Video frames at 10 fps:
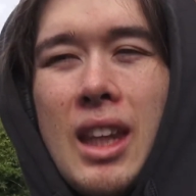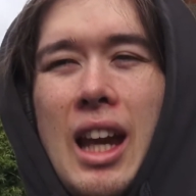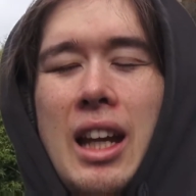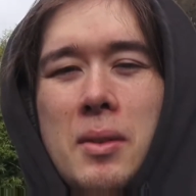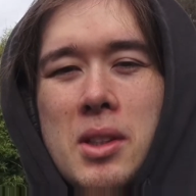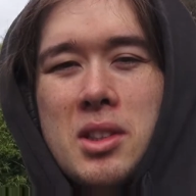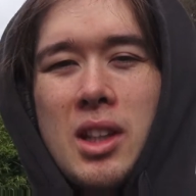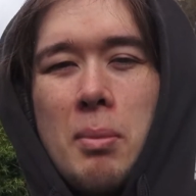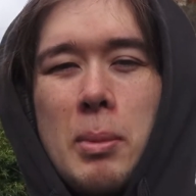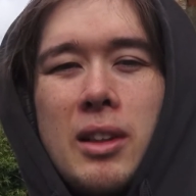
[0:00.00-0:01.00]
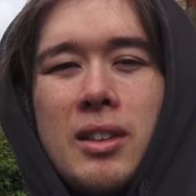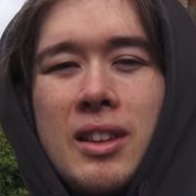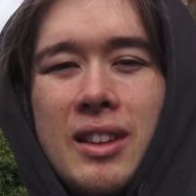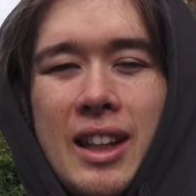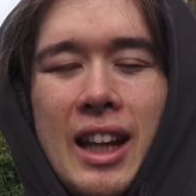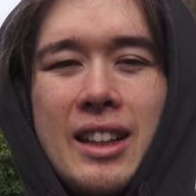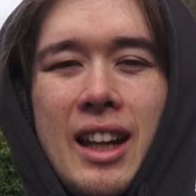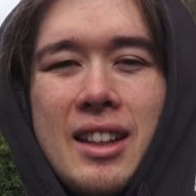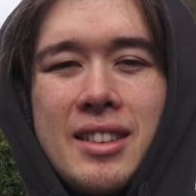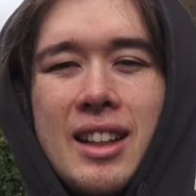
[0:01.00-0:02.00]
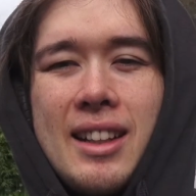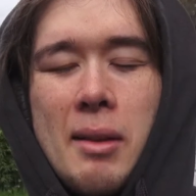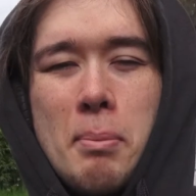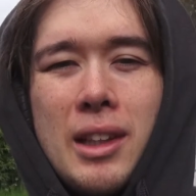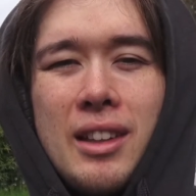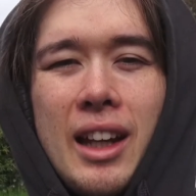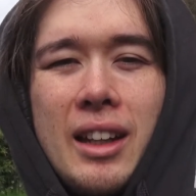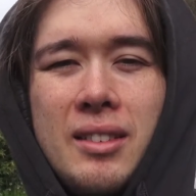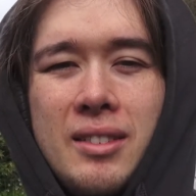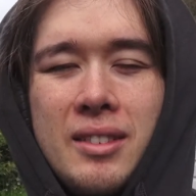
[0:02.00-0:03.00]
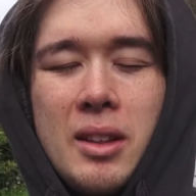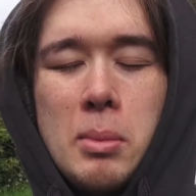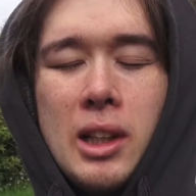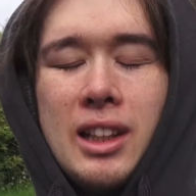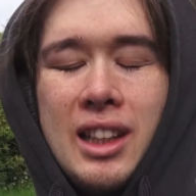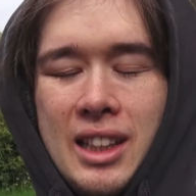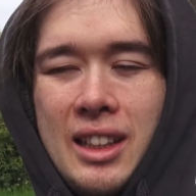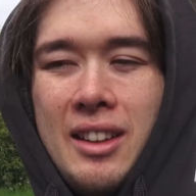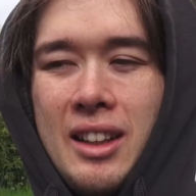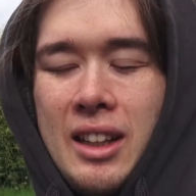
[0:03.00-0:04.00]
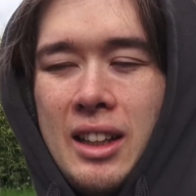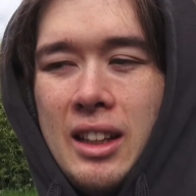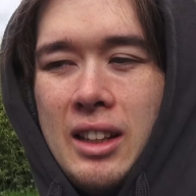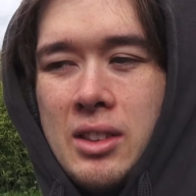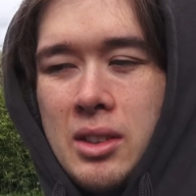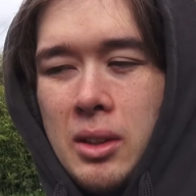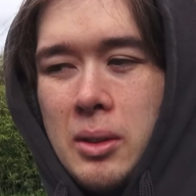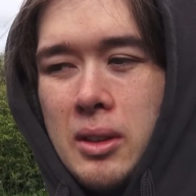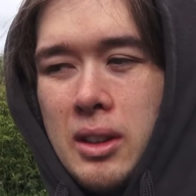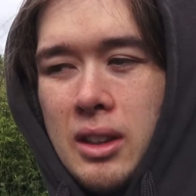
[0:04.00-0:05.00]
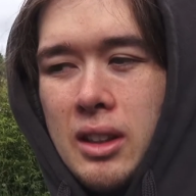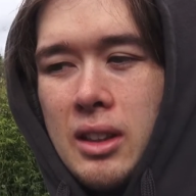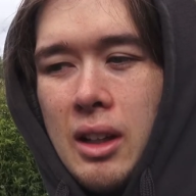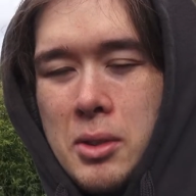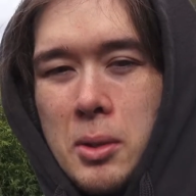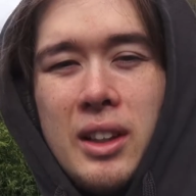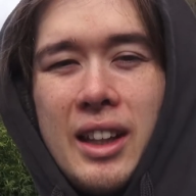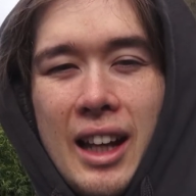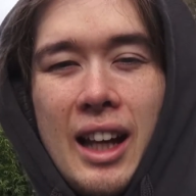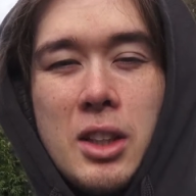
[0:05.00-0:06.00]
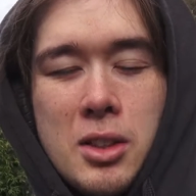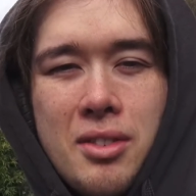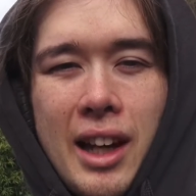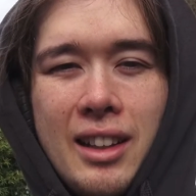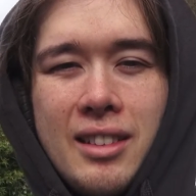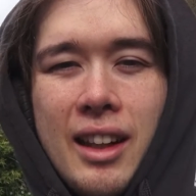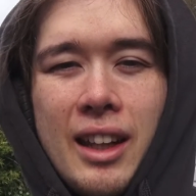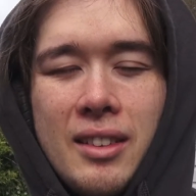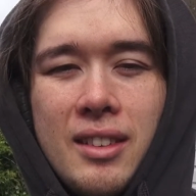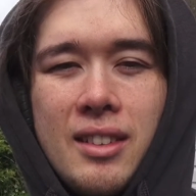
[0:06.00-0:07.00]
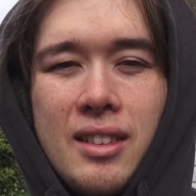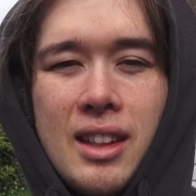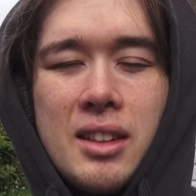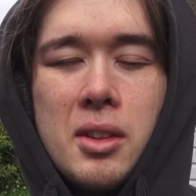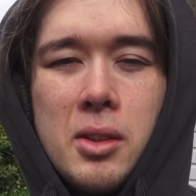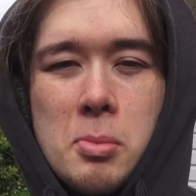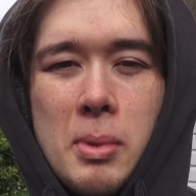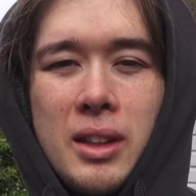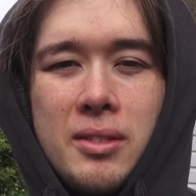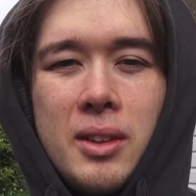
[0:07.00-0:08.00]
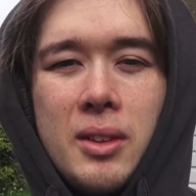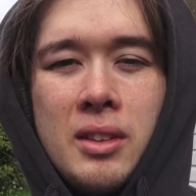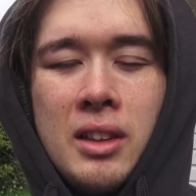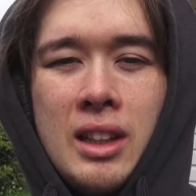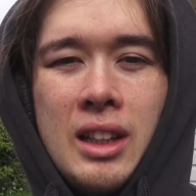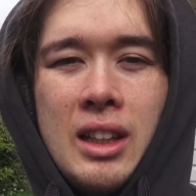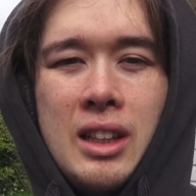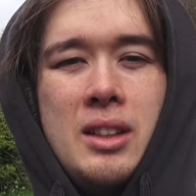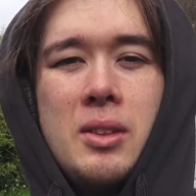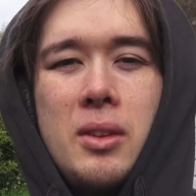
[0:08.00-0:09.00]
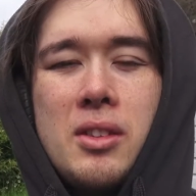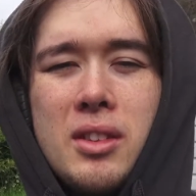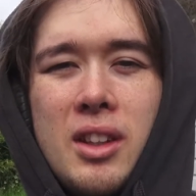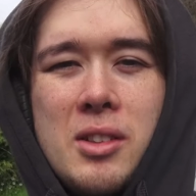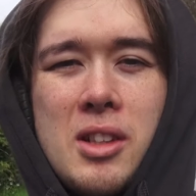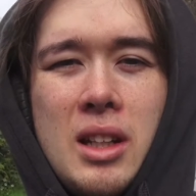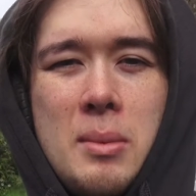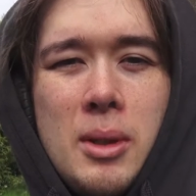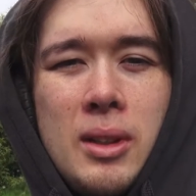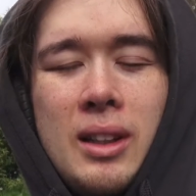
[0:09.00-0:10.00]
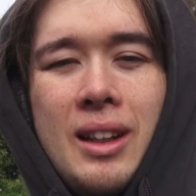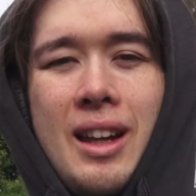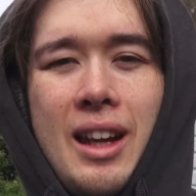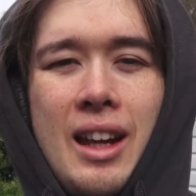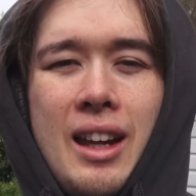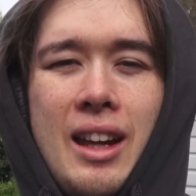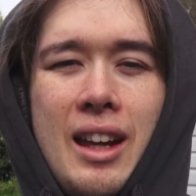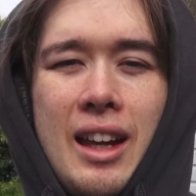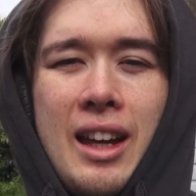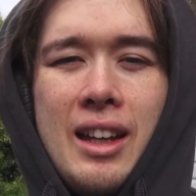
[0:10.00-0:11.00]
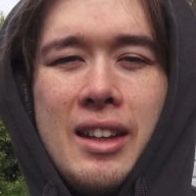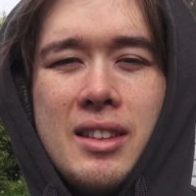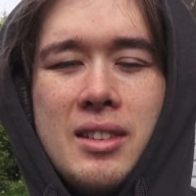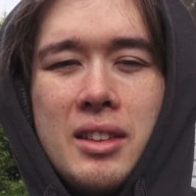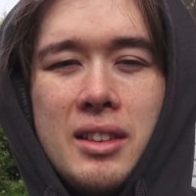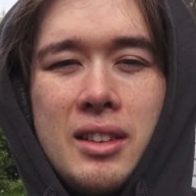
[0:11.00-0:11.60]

and it was stopping the head gasket clamping down completely. So I've sorted that. I just filed down the exhaust manifold so it doesn't touch anymore, and